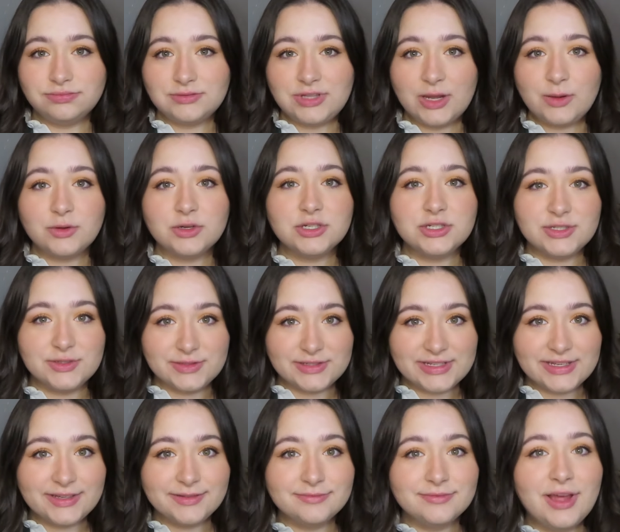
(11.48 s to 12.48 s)
they were a
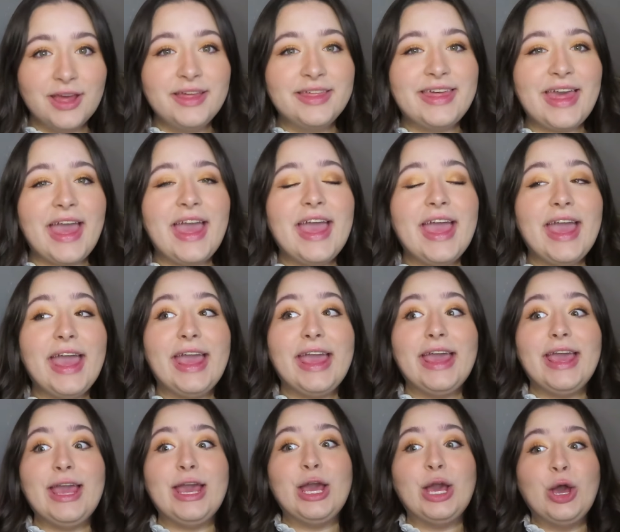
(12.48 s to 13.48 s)
doozy.
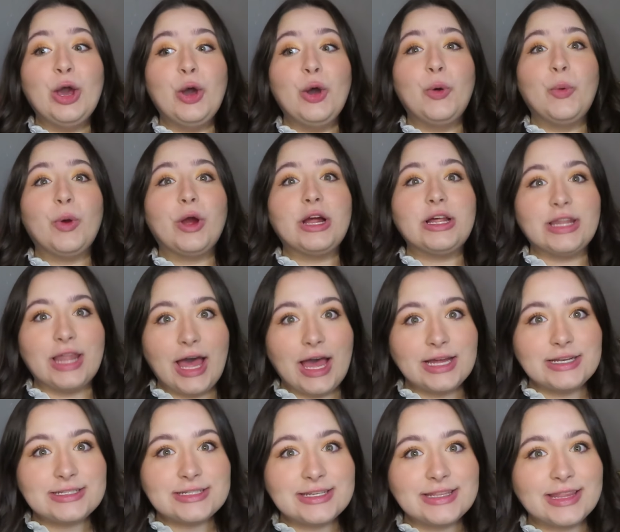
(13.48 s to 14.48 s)
They were a
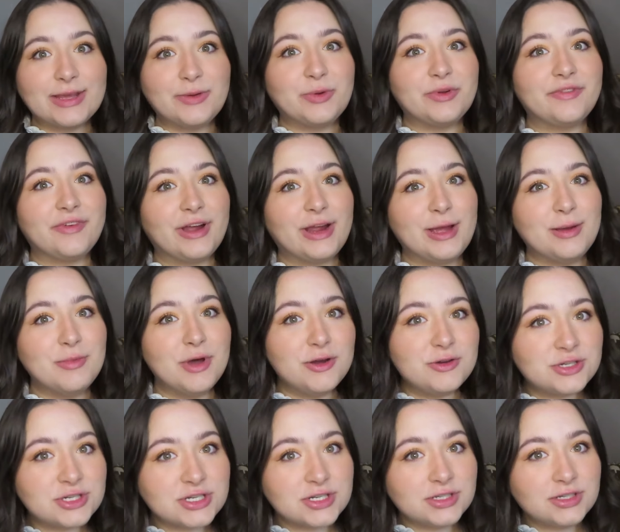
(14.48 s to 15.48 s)
lot. They were very
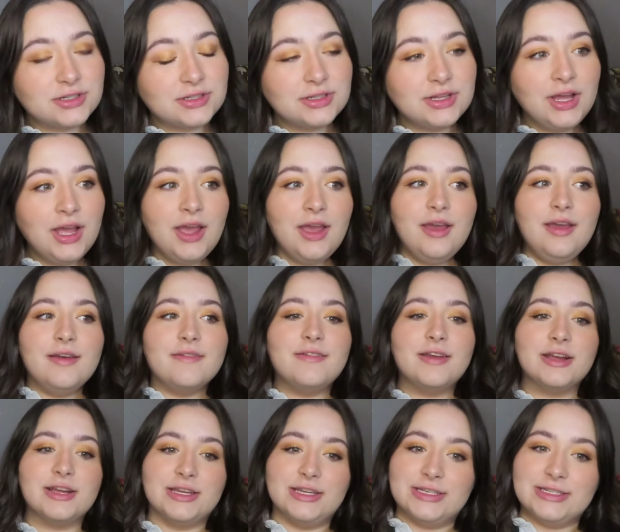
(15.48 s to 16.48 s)
emotional,
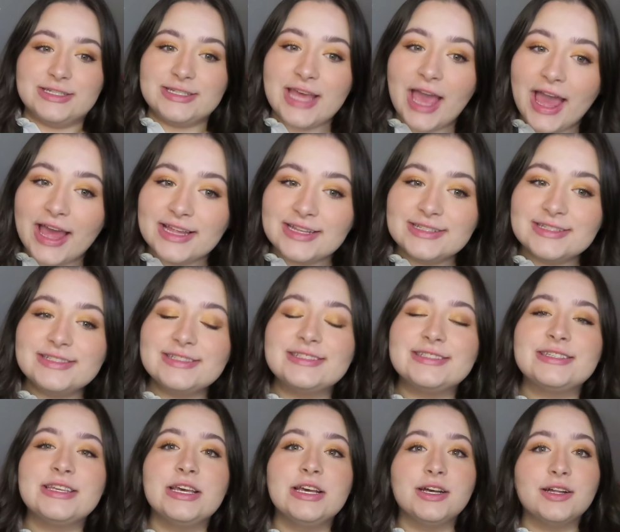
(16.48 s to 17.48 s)
very
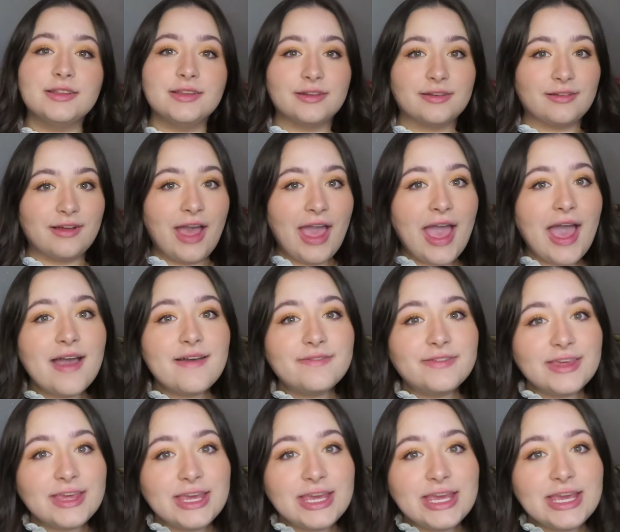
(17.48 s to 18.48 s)
intense, a little
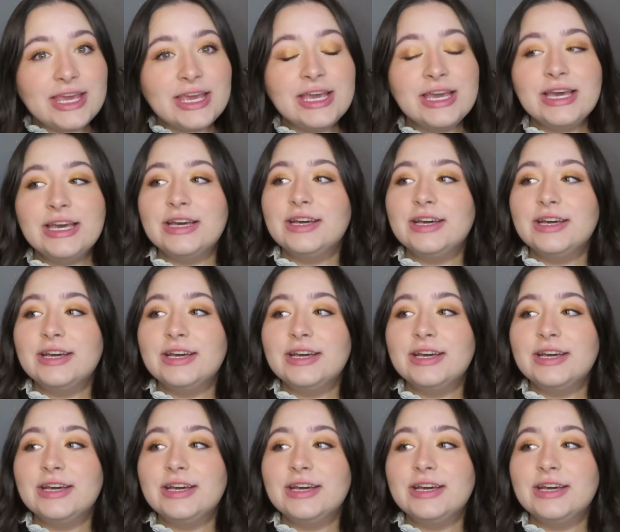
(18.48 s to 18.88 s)
heavy.